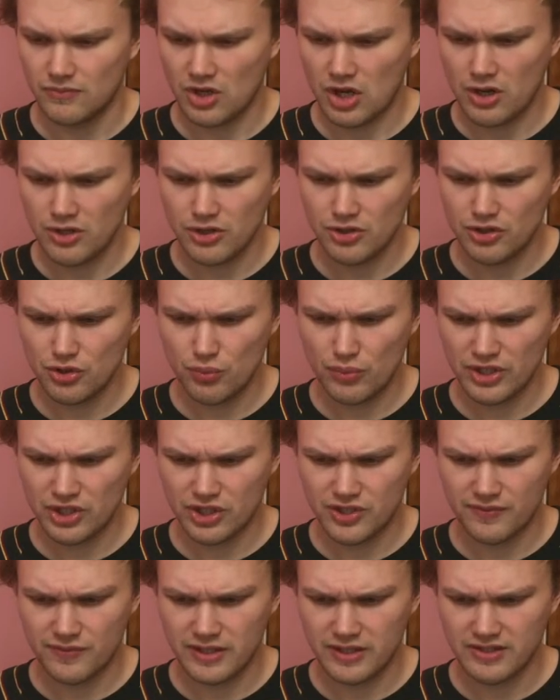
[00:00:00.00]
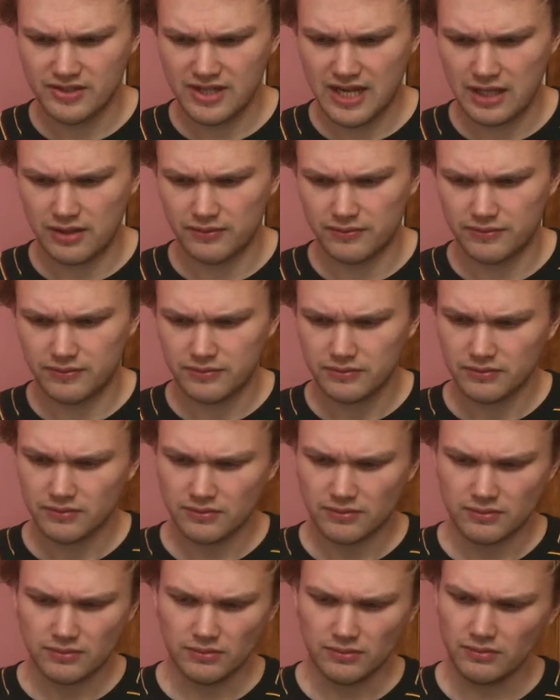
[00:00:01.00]
Can't you do wishes for yourself?
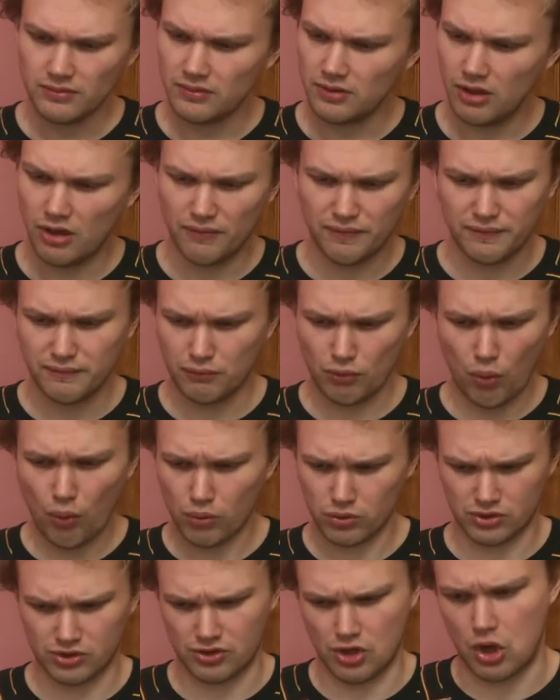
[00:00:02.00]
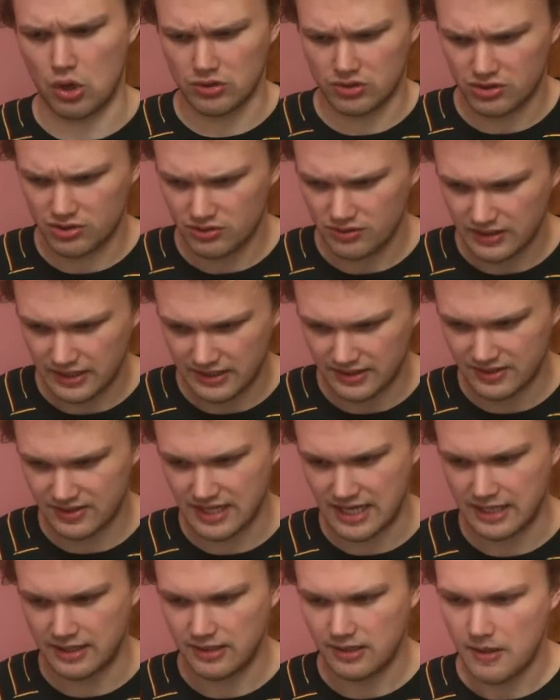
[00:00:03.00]
Of course not, it
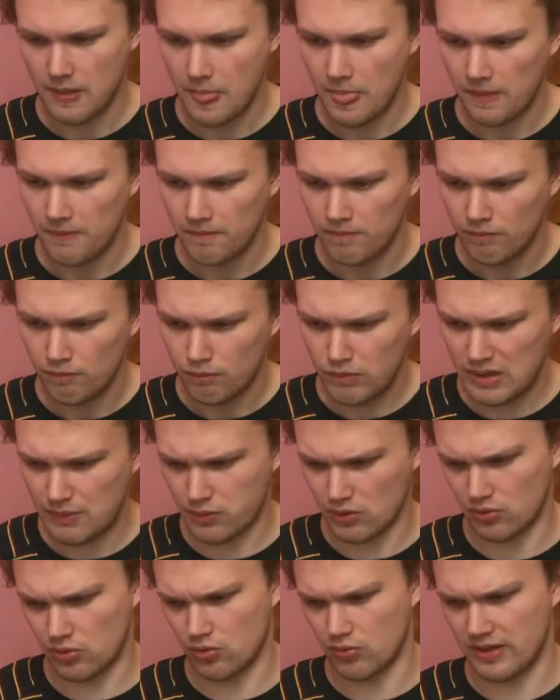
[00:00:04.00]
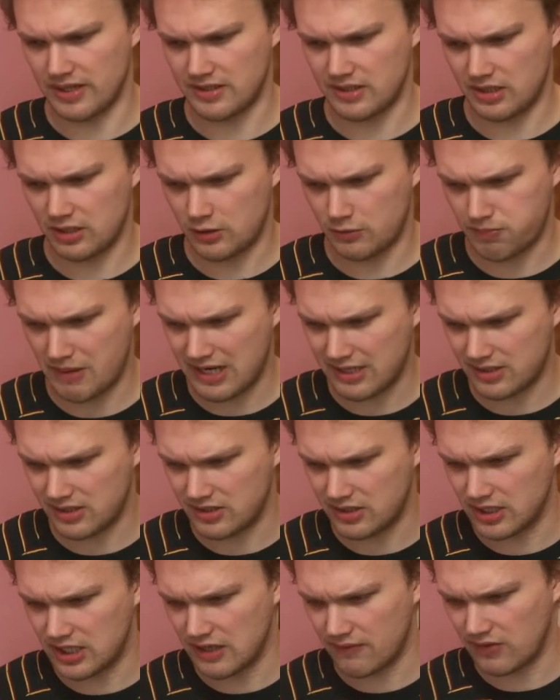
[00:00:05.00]
said. We were always
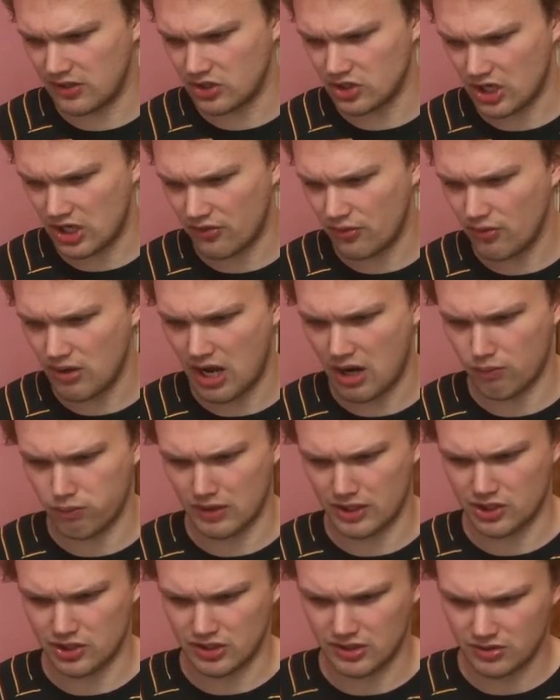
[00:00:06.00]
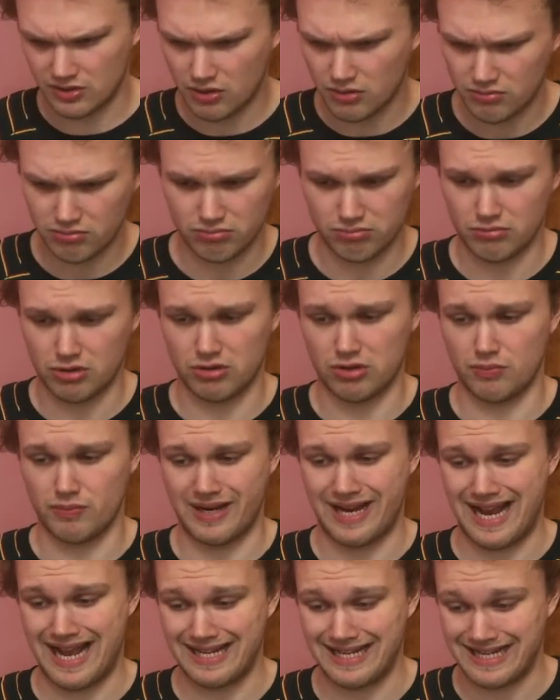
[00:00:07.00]
expected to give each other our wishes, not that
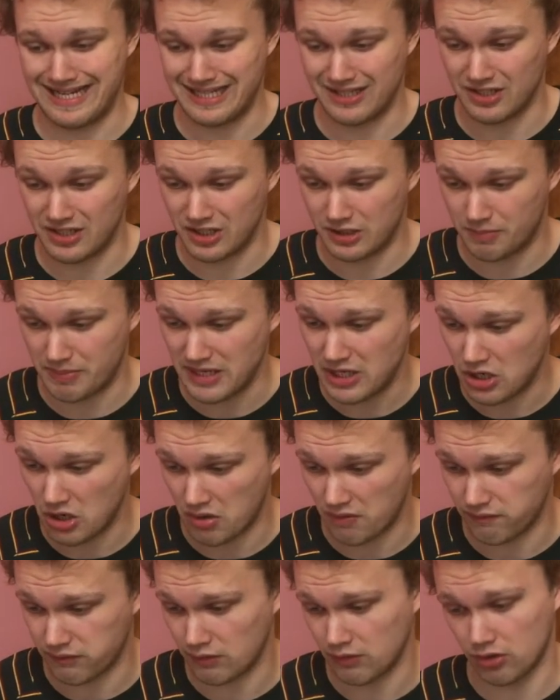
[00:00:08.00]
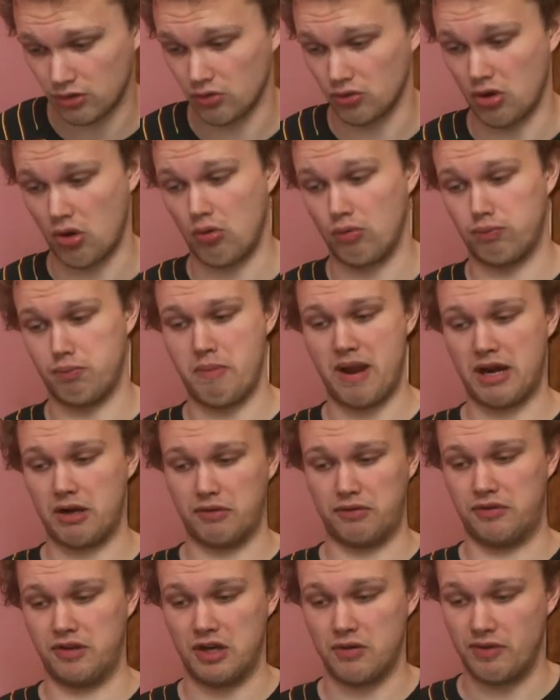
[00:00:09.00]
we had any to speak of in the good old
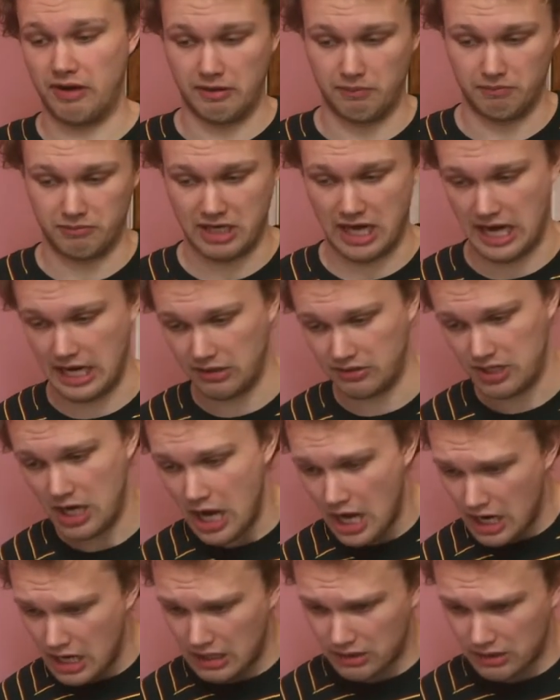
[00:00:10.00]
Megatherium days.